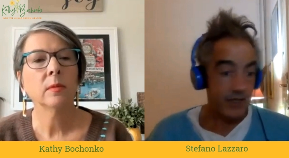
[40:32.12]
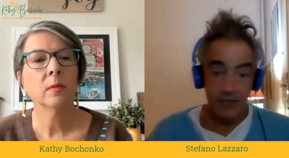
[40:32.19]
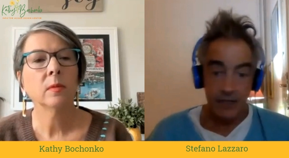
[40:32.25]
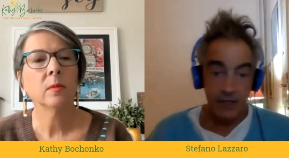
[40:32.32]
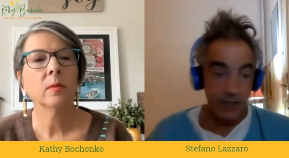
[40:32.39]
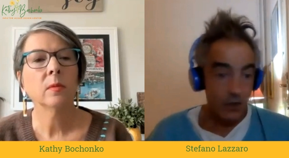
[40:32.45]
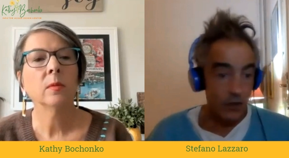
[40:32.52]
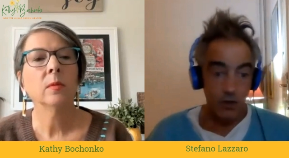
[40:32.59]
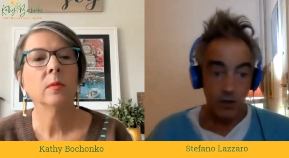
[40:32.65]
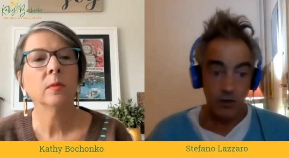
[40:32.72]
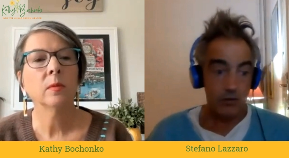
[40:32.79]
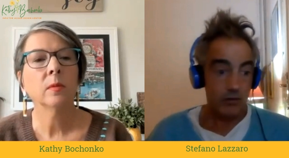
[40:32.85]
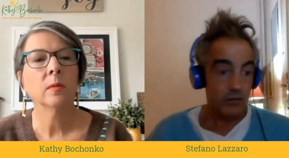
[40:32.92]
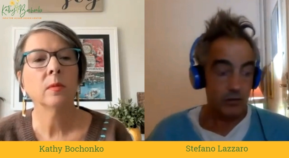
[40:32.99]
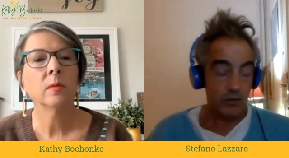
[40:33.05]
Speaker 1: and you
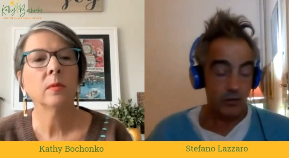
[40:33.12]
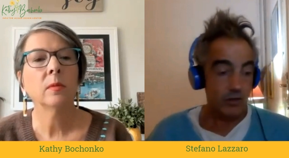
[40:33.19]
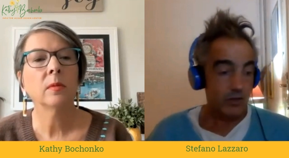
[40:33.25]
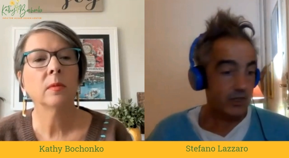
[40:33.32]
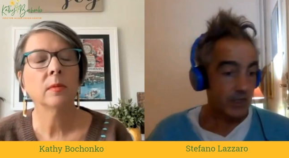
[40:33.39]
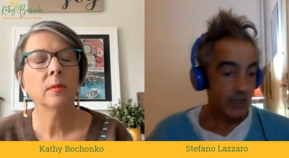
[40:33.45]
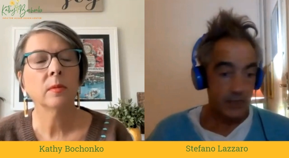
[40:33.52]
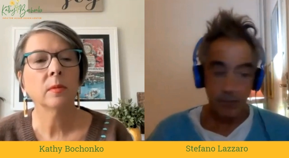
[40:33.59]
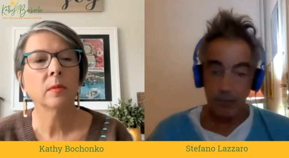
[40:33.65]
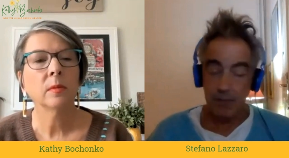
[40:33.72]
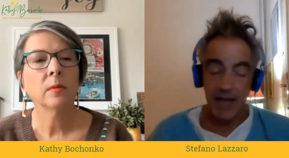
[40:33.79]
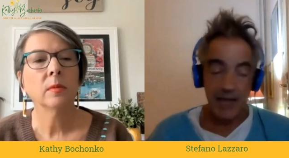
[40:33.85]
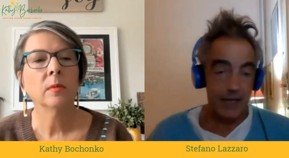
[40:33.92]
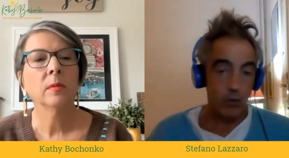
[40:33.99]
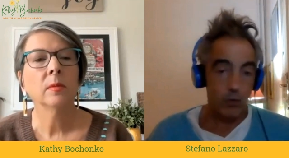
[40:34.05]
know you see the
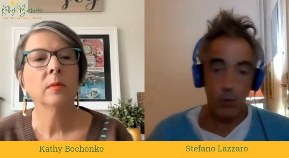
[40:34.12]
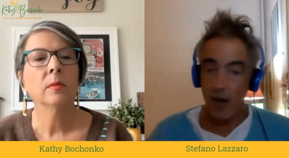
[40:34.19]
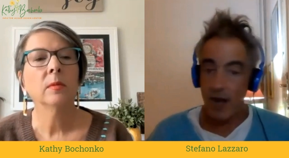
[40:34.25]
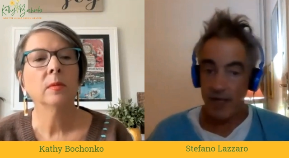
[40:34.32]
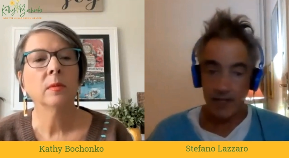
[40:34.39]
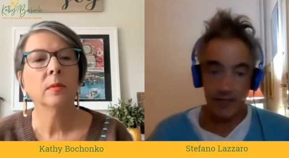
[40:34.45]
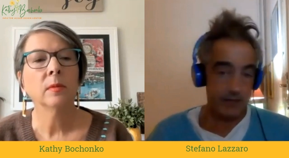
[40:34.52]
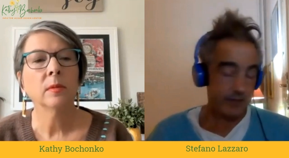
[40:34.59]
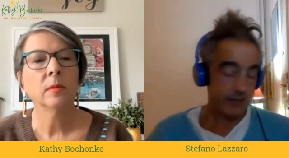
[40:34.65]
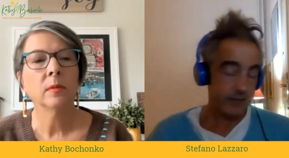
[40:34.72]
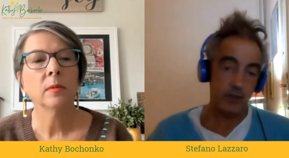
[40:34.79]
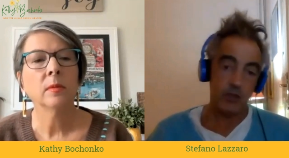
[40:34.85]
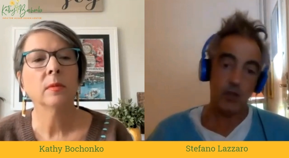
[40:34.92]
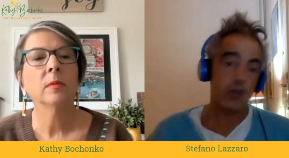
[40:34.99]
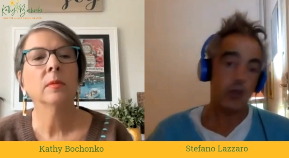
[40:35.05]
black and white.
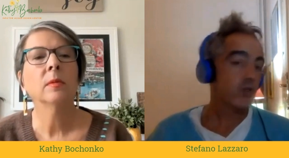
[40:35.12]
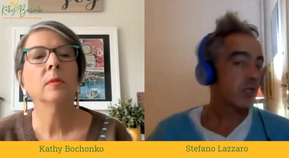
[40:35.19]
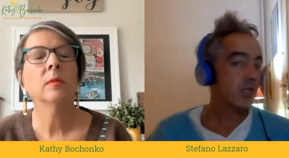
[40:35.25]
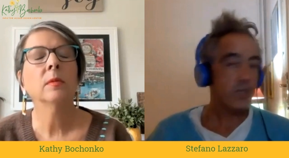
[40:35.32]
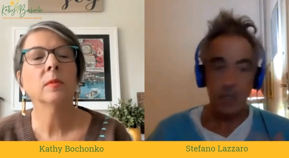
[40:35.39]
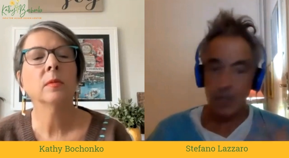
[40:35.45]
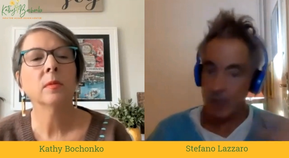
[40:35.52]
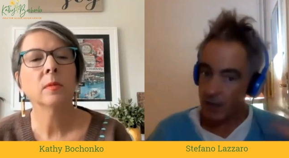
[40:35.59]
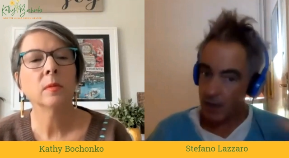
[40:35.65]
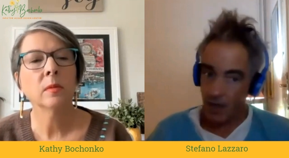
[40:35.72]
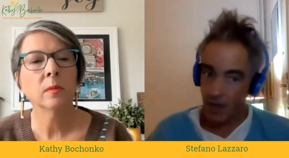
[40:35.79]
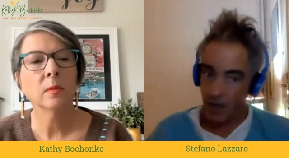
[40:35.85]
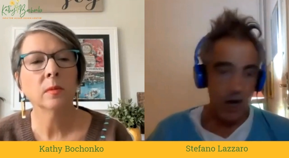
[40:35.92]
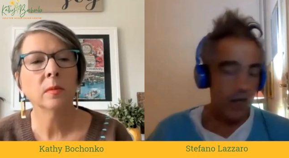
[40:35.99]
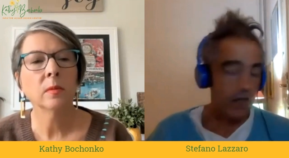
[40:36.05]
You know you see the
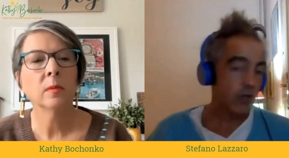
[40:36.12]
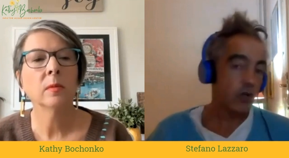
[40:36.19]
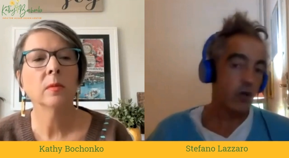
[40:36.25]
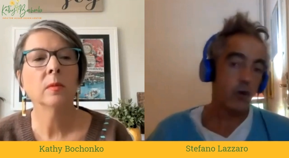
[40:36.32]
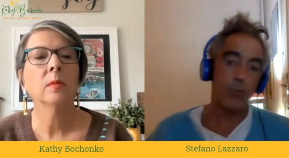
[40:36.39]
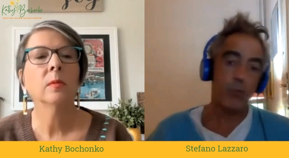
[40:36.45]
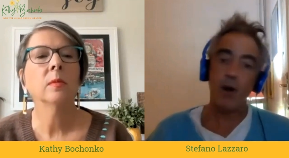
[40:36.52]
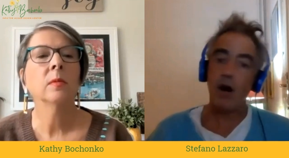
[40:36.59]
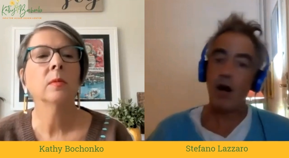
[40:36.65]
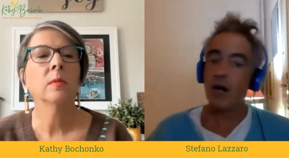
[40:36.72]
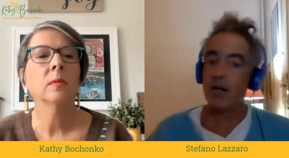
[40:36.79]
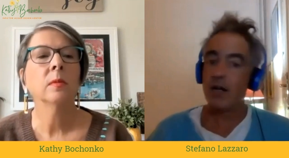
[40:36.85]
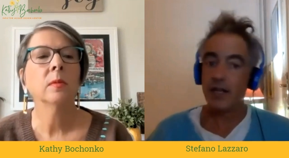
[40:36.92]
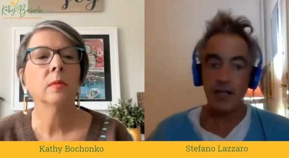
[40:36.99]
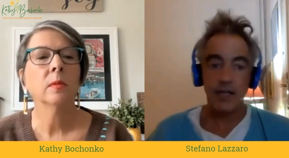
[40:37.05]
hardcore
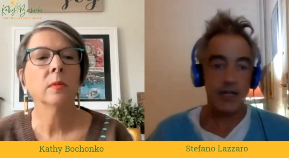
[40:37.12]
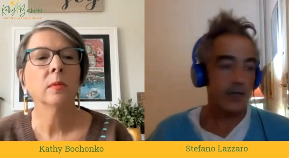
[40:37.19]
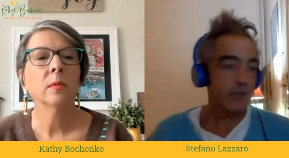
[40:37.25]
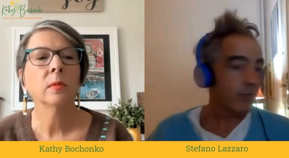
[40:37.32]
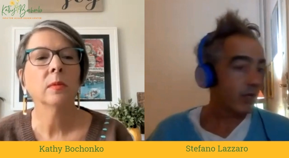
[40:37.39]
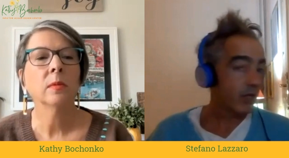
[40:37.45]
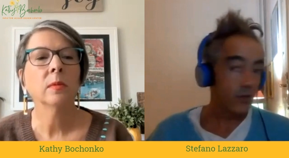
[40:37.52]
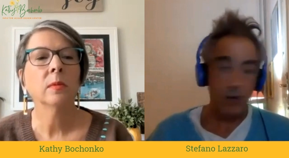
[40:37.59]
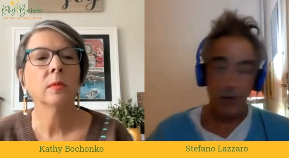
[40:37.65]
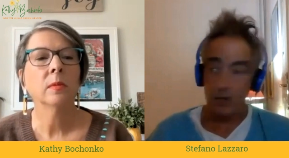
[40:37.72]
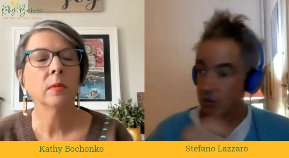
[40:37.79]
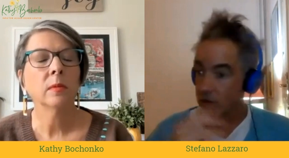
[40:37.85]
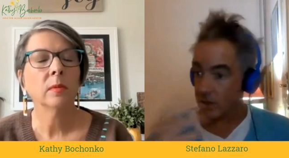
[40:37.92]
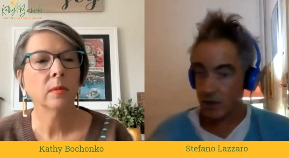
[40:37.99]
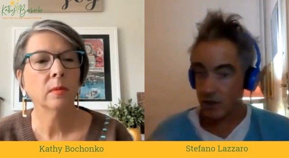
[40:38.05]
partying, but you
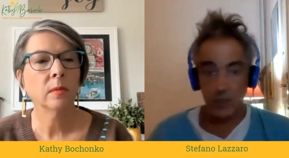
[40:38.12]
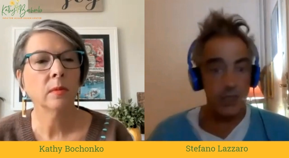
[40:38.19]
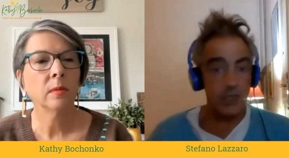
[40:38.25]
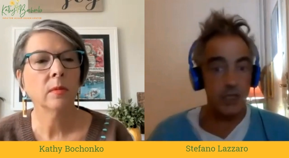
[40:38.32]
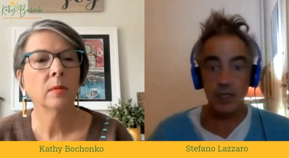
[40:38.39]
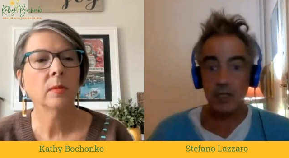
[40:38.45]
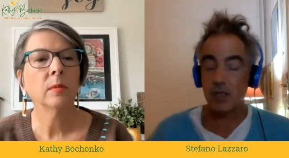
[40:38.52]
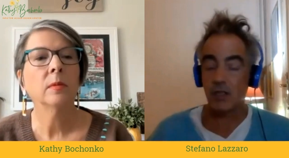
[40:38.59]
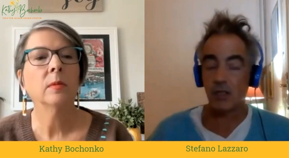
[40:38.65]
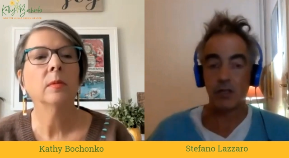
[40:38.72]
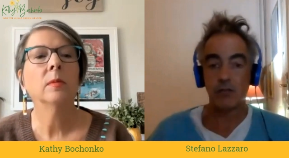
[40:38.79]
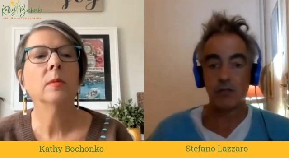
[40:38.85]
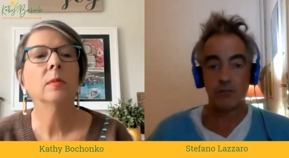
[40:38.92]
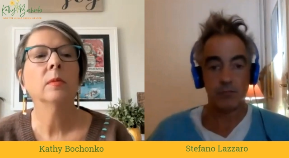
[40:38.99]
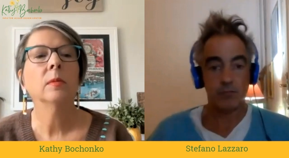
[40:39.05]
also see you
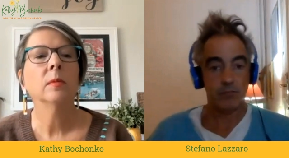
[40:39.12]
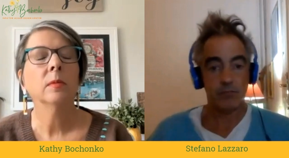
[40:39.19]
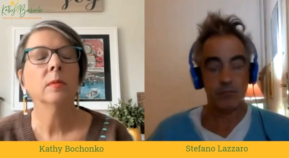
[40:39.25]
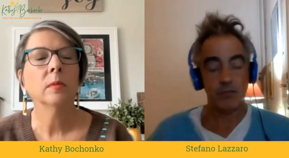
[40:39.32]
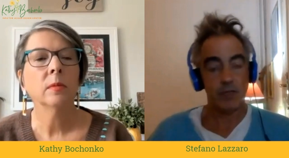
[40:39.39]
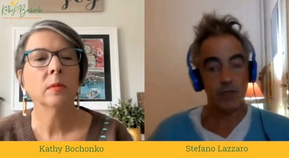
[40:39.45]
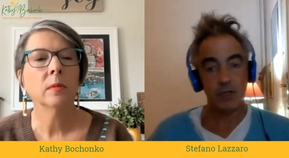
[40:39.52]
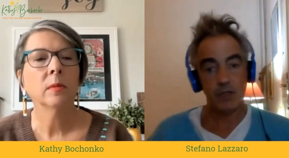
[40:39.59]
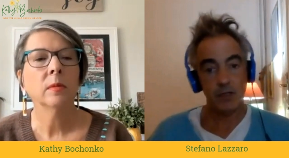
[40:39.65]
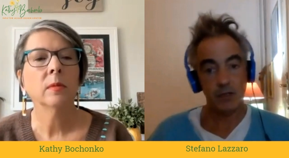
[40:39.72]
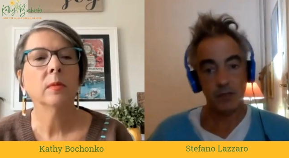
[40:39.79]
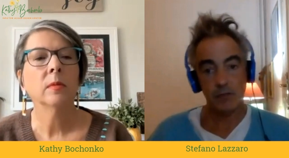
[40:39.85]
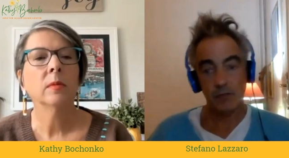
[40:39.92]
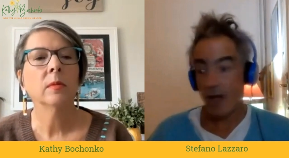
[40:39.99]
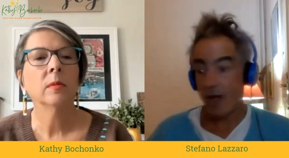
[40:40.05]
know uh,
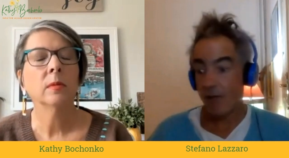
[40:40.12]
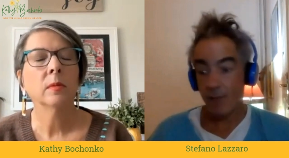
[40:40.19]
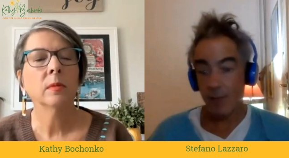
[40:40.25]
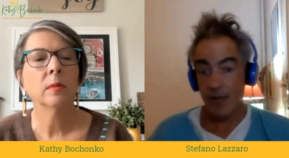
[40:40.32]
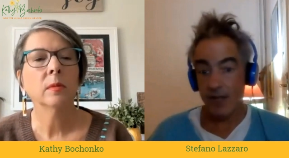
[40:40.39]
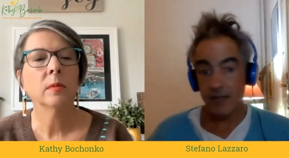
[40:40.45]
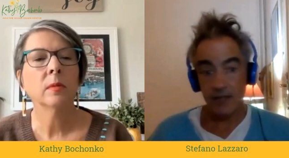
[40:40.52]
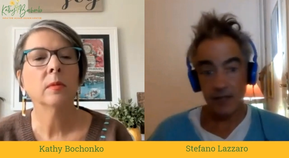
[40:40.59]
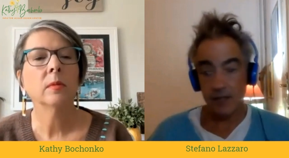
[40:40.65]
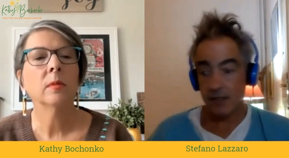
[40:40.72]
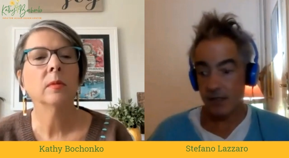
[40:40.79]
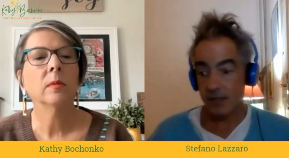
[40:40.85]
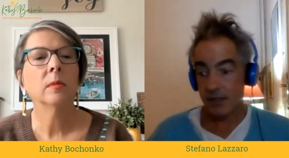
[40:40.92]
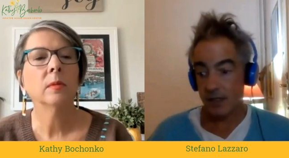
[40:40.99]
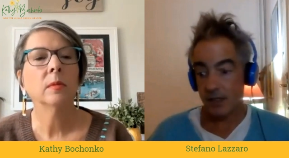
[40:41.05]
I've met
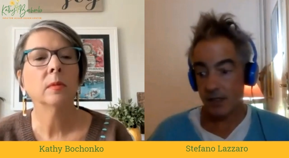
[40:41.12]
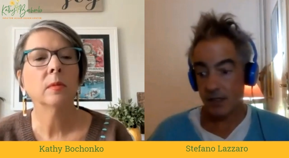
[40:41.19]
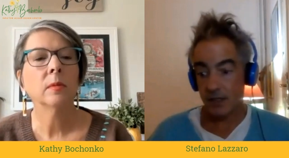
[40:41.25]
uh,